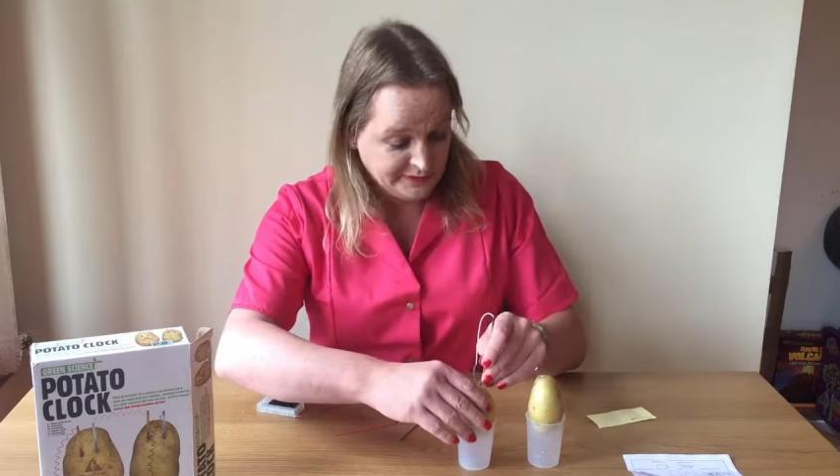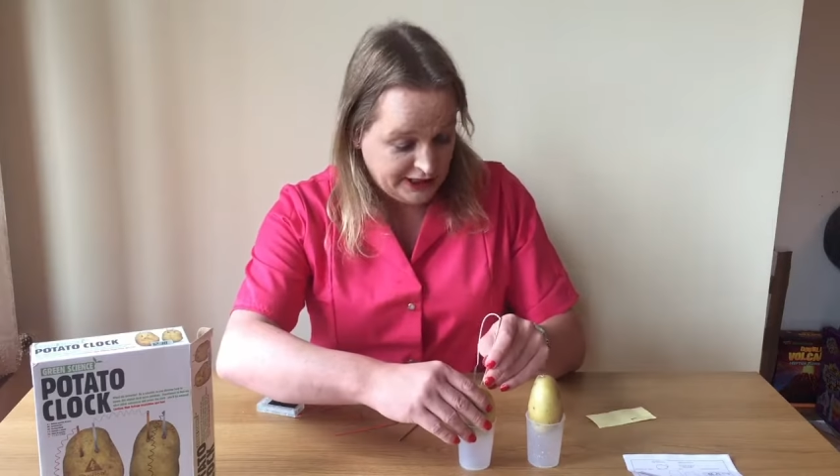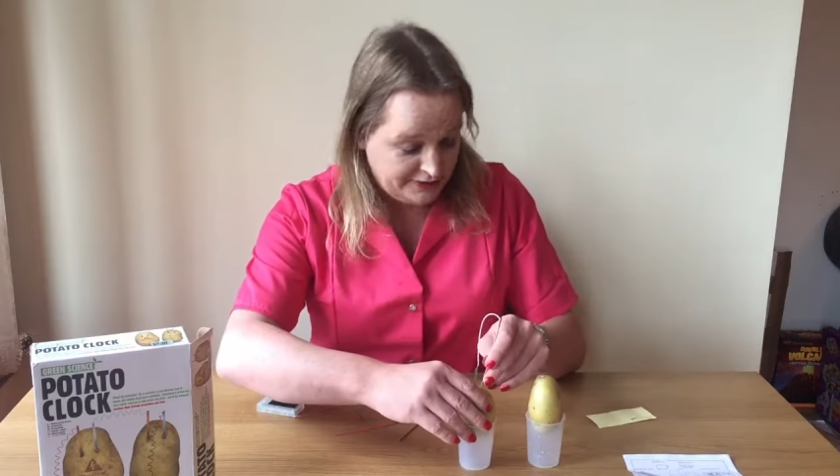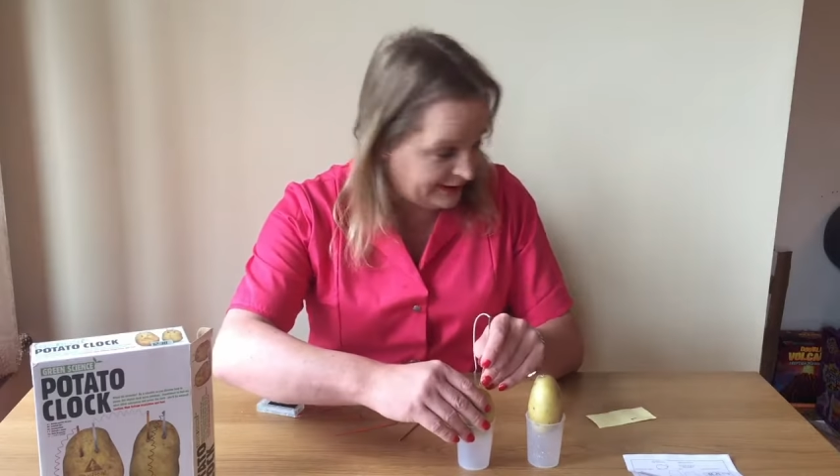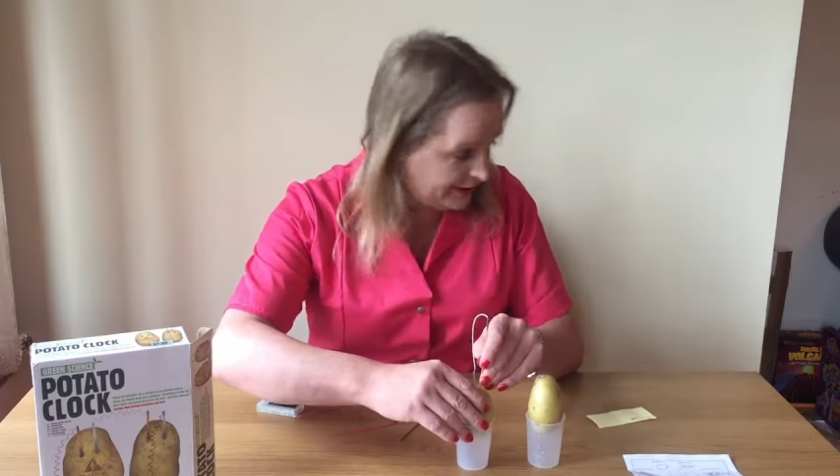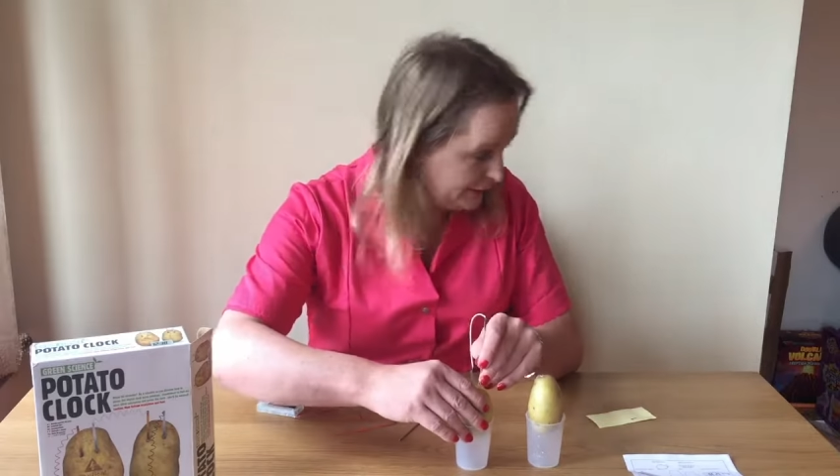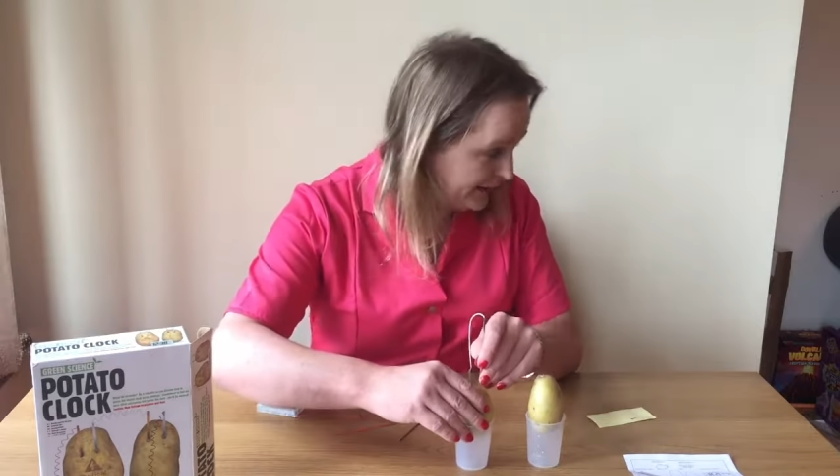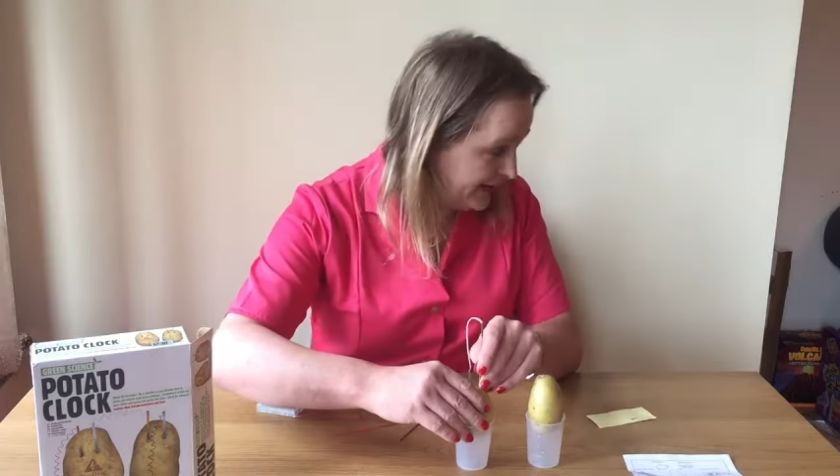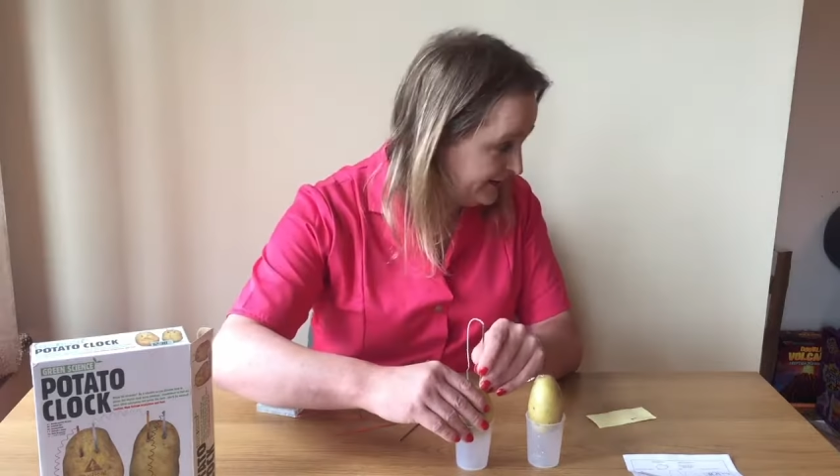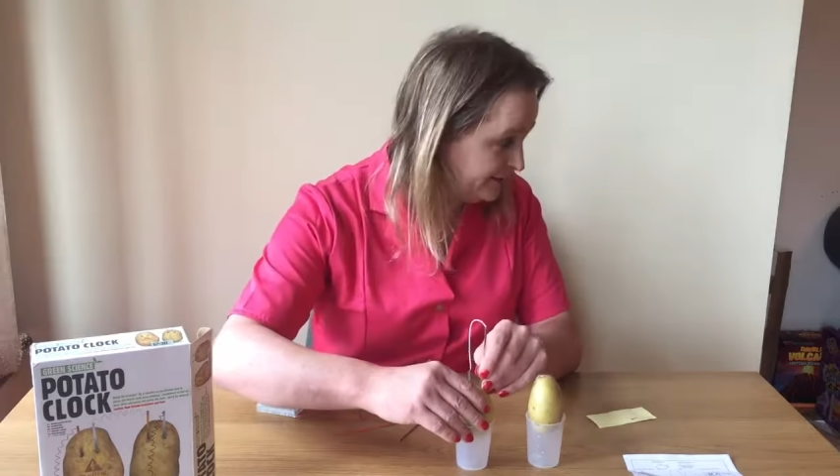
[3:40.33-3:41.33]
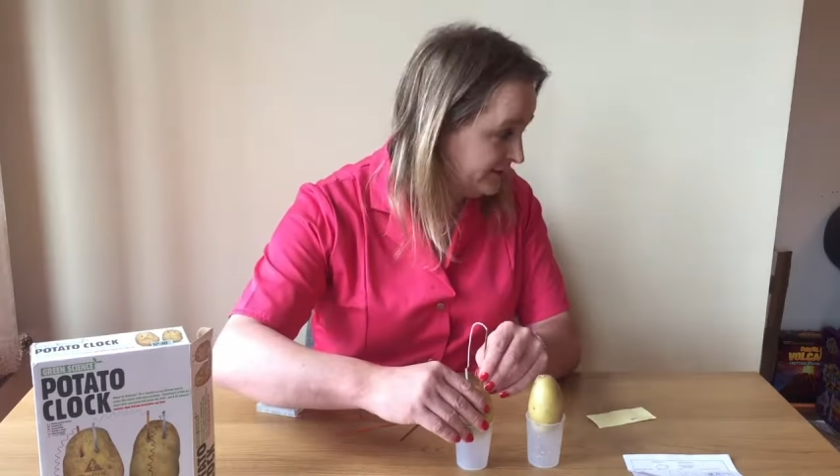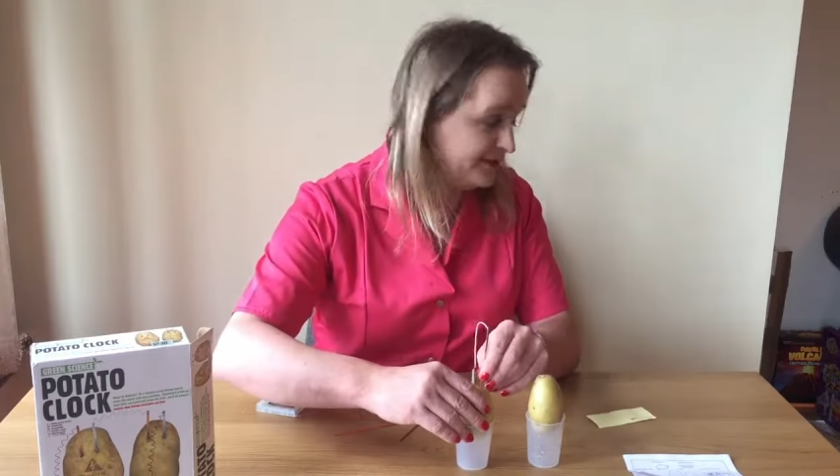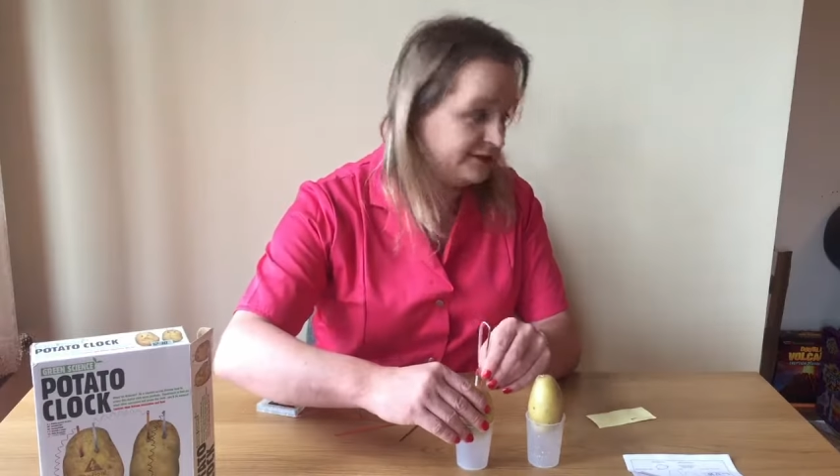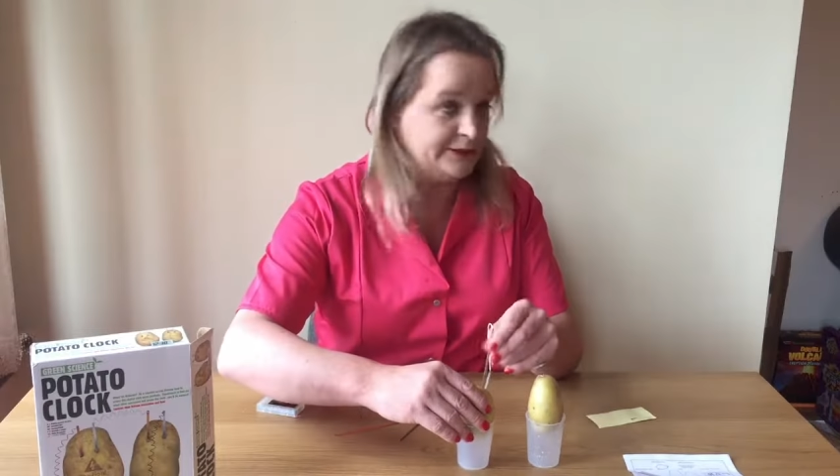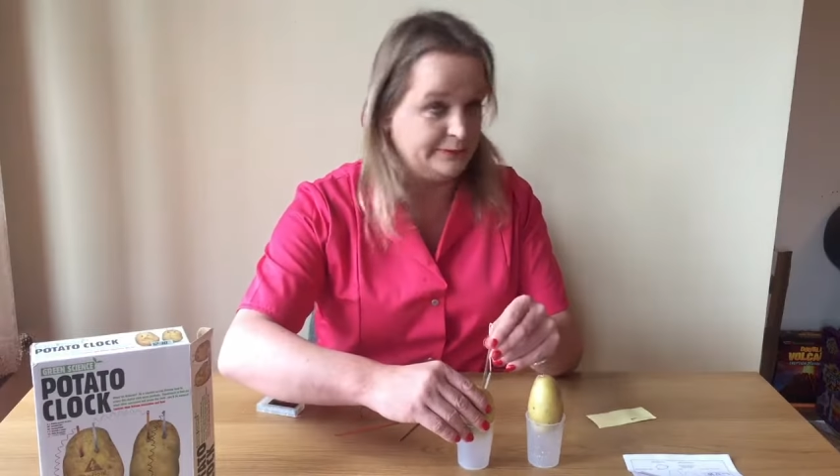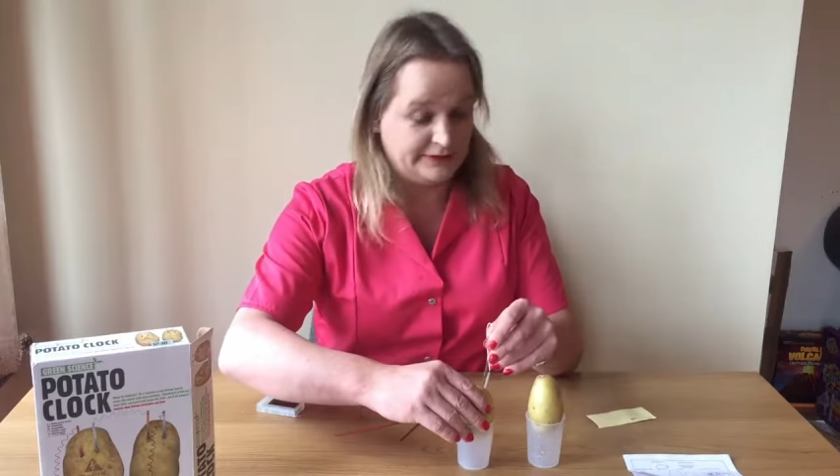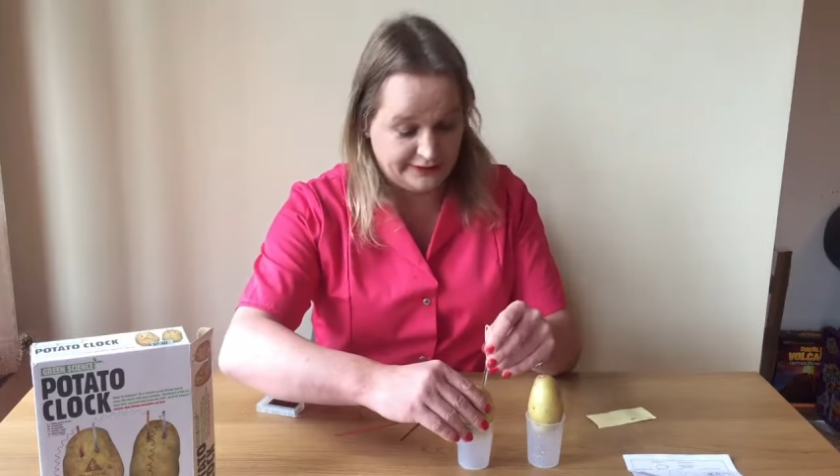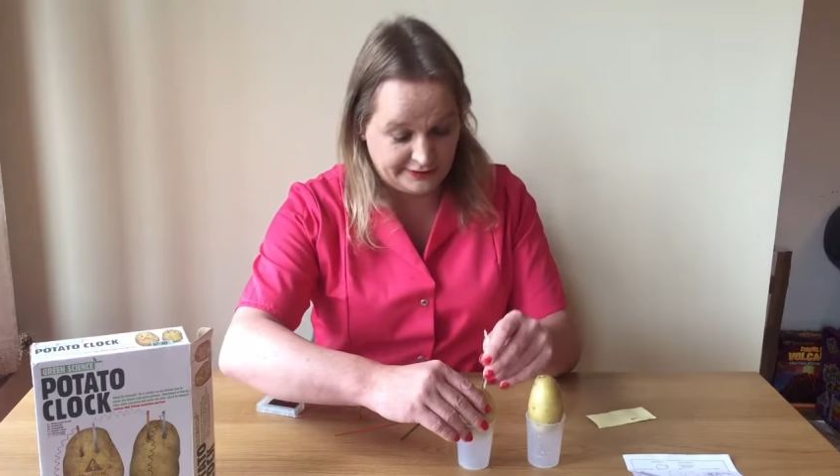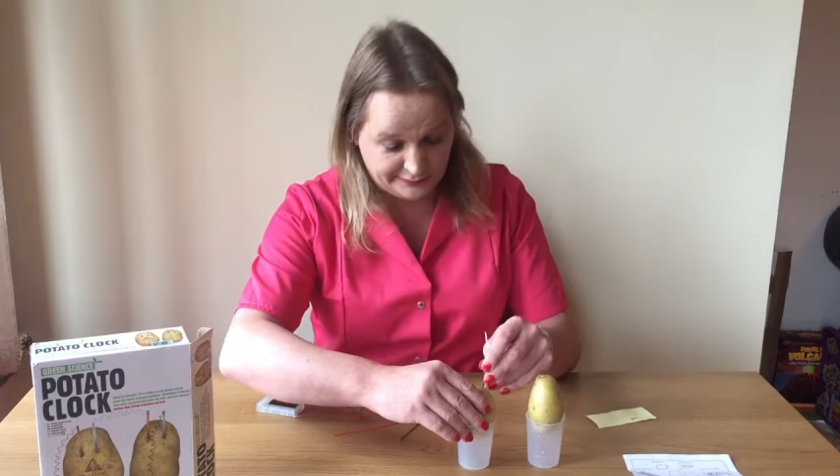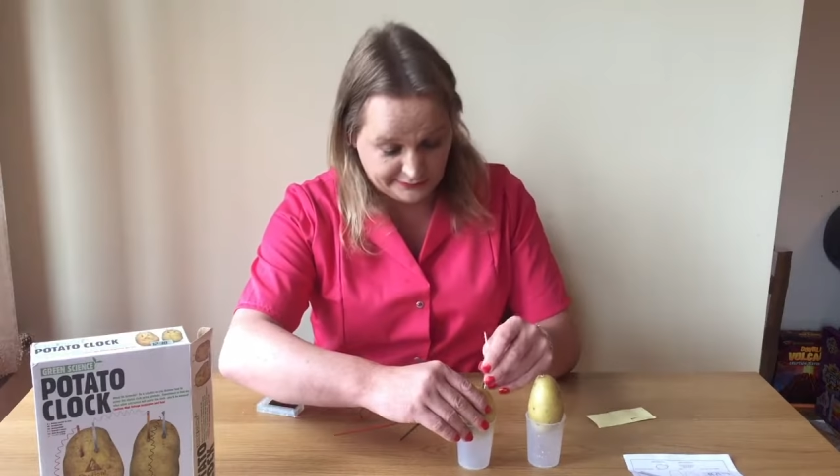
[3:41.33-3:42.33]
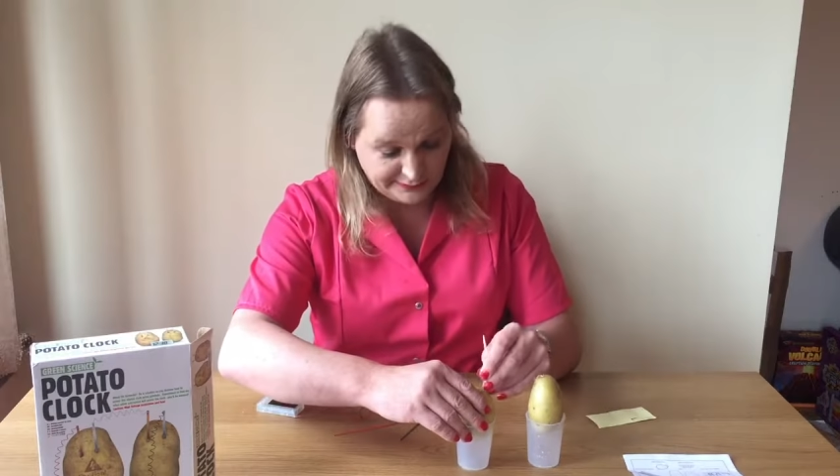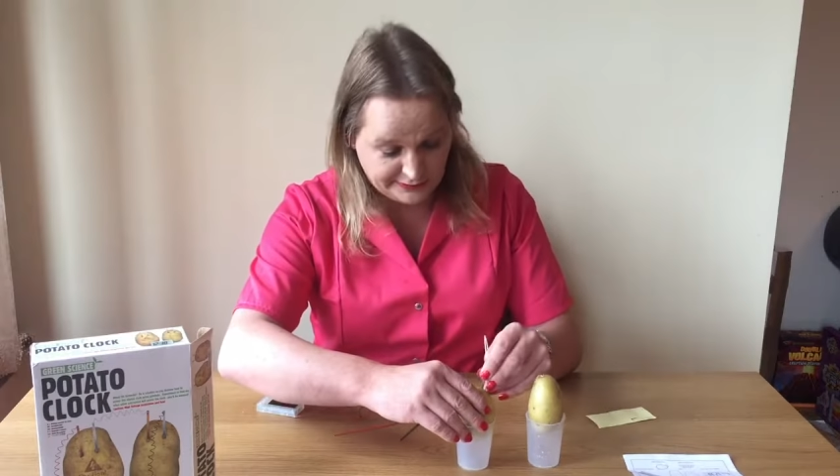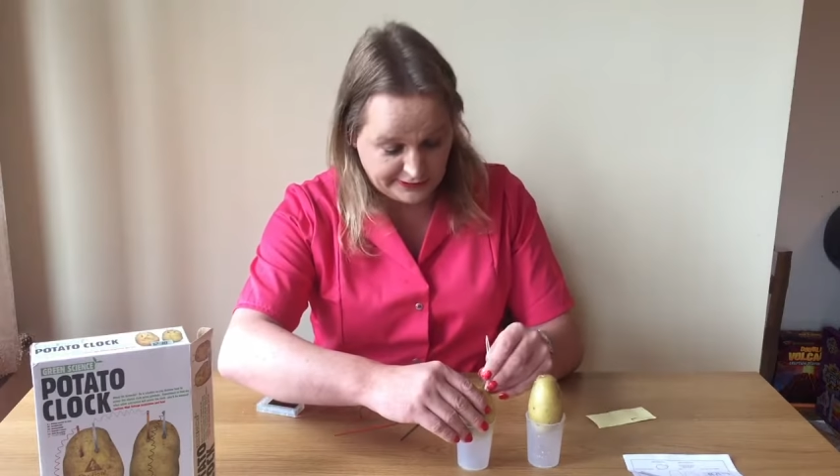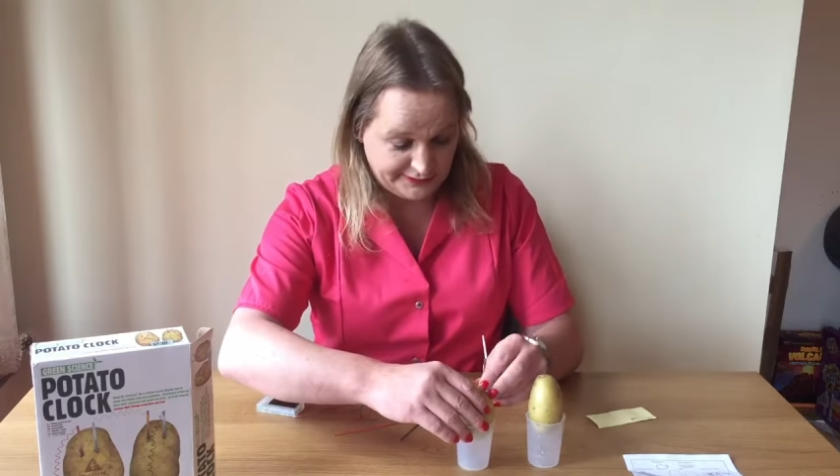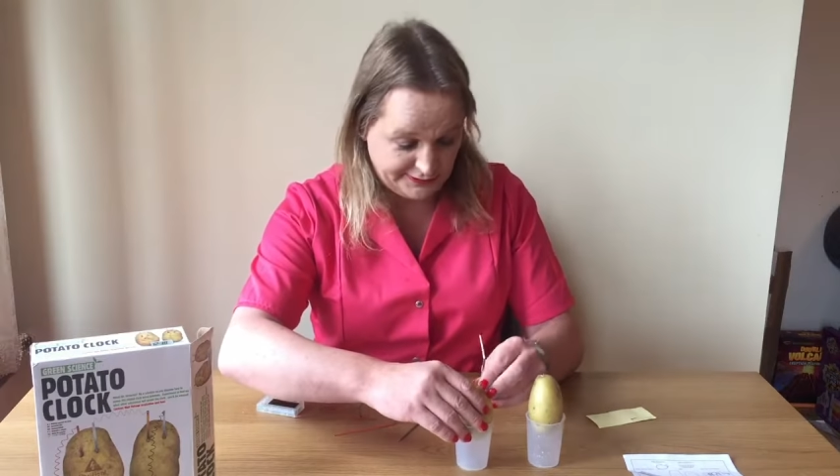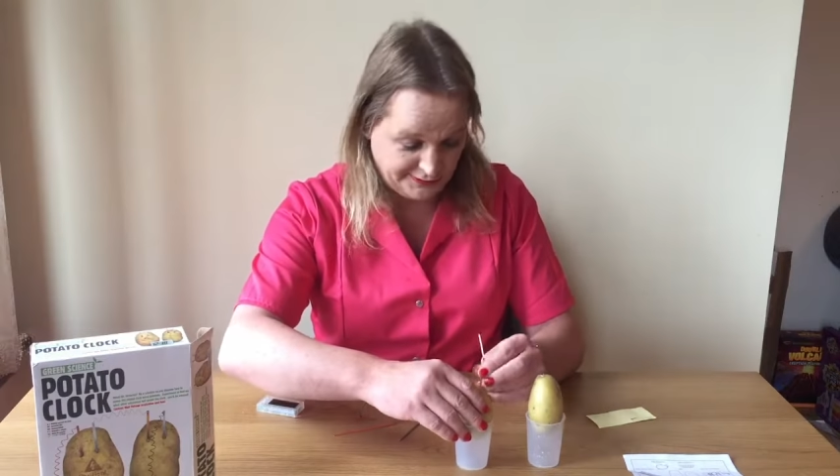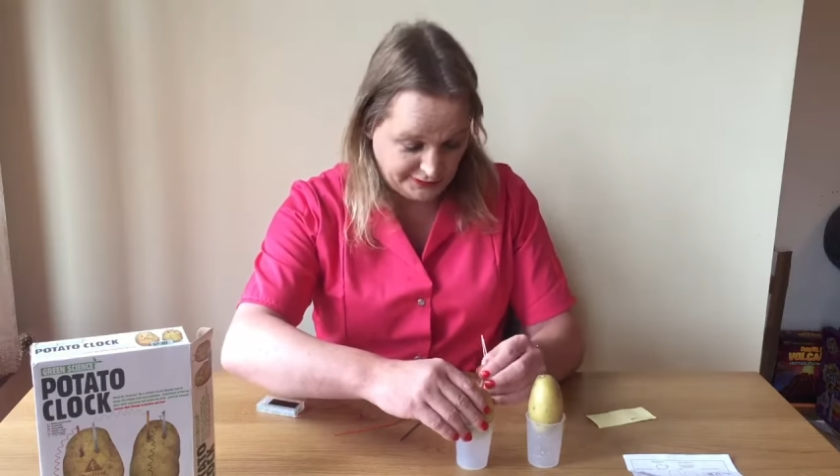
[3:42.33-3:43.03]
If I had a pen, I'd write on it potato 1, but I don't.